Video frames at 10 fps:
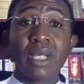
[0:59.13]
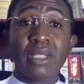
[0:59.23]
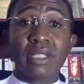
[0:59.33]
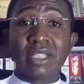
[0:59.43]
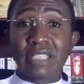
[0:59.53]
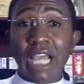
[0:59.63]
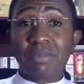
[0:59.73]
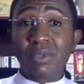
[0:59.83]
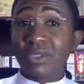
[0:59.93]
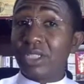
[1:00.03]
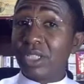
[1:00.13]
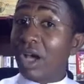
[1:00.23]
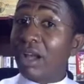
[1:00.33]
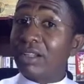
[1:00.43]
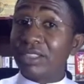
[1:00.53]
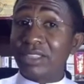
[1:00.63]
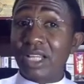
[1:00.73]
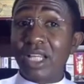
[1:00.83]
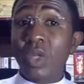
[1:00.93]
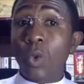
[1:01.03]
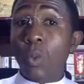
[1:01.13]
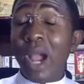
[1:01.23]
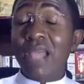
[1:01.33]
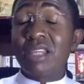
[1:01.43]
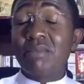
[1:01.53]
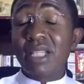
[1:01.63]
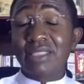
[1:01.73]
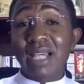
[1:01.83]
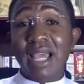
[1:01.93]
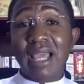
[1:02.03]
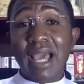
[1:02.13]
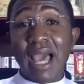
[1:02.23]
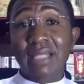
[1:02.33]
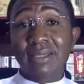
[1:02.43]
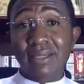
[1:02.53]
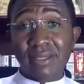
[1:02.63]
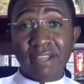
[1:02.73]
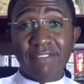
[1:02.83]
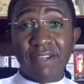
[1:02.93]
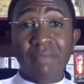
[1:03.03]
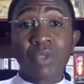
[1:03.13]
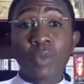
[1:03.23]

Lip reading: the disciples didn't understand why the Messiah had to suffer,